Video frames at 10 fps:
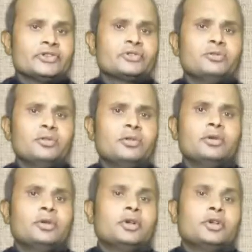
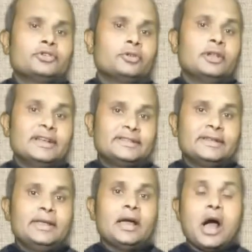So let's
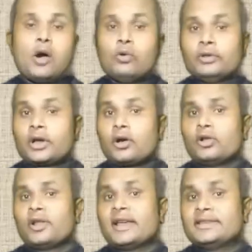see how the
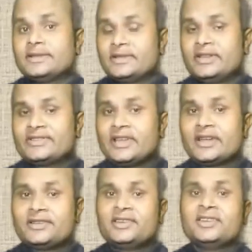colonization
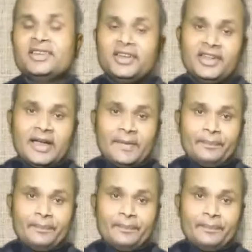started in India.